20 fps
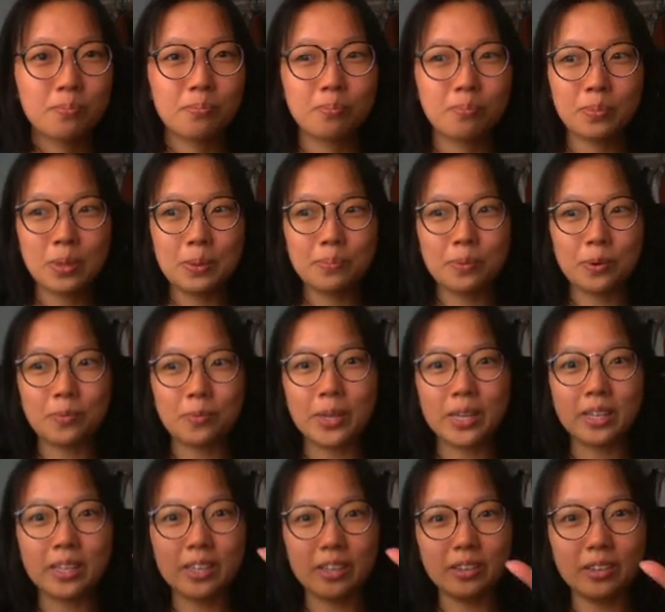people
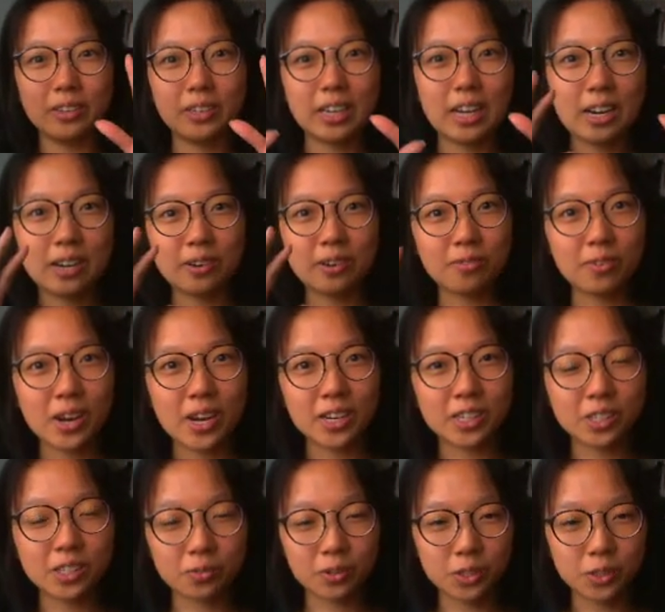being killed and
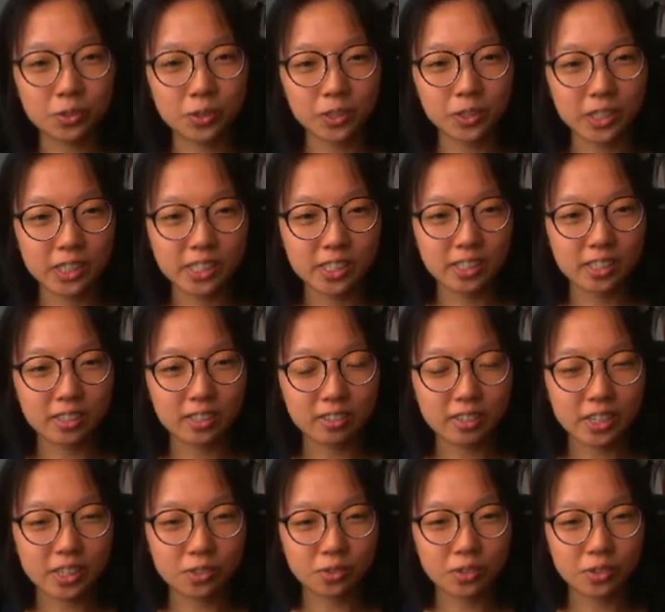arranged
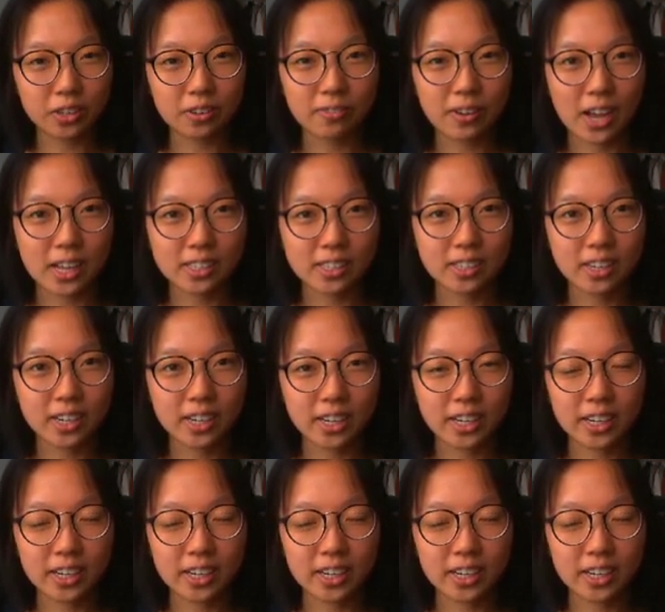ritualistically is really fascinating.